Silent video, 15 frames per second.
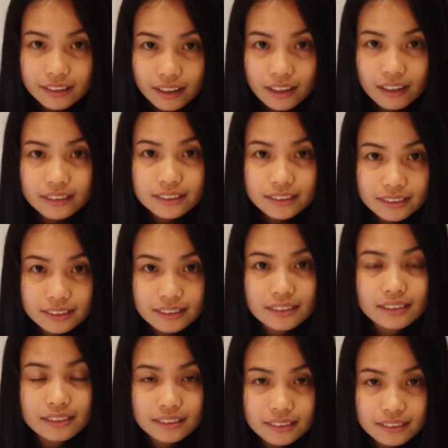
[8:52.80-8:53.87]

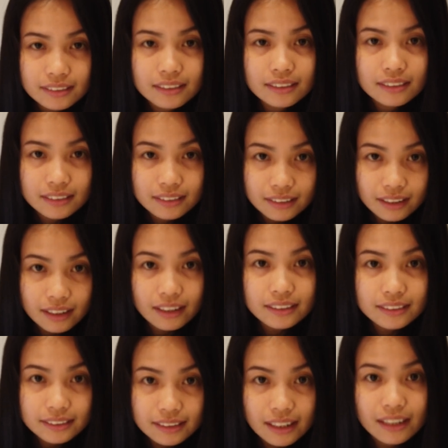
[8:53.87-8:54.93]
Yes,
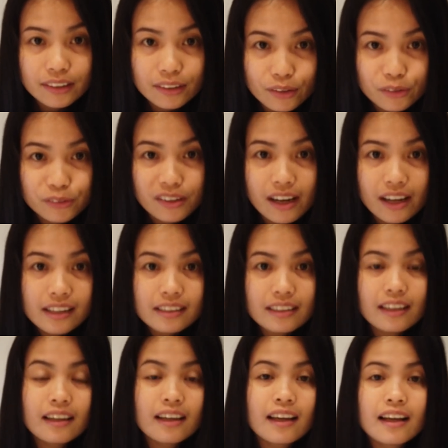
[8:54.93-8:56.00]
I know, right?
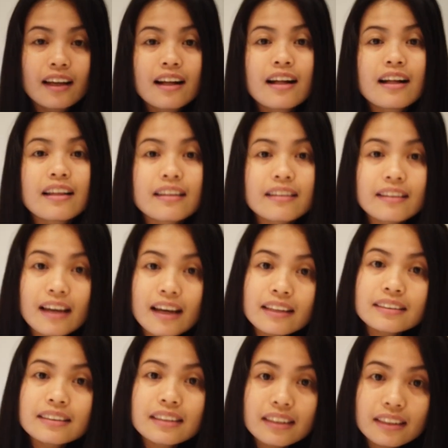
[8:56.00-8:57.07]

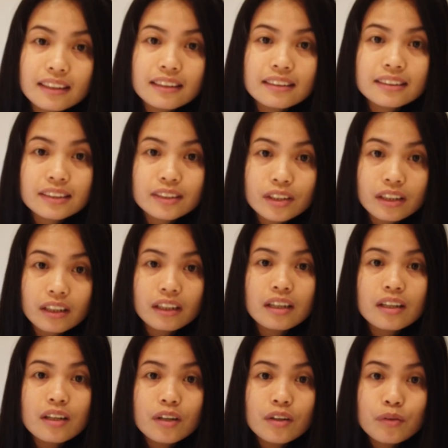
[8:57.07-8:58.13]
That is
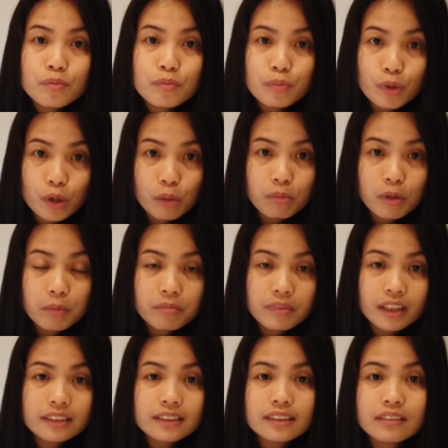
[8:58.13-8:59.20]
the
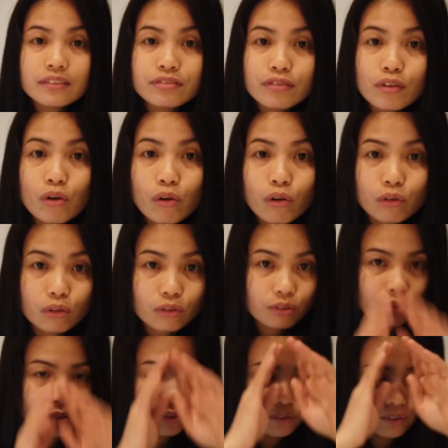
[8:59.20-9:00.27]
problem. That's the fall.
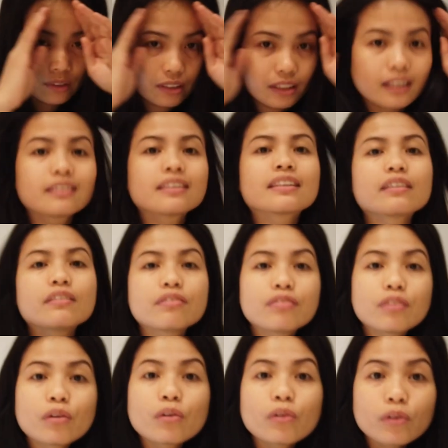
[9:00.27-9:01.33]
That's the
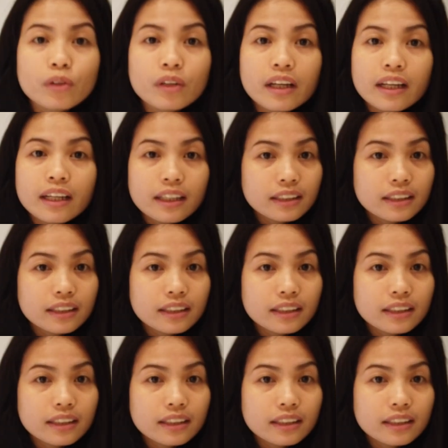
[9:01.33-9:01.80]
fall.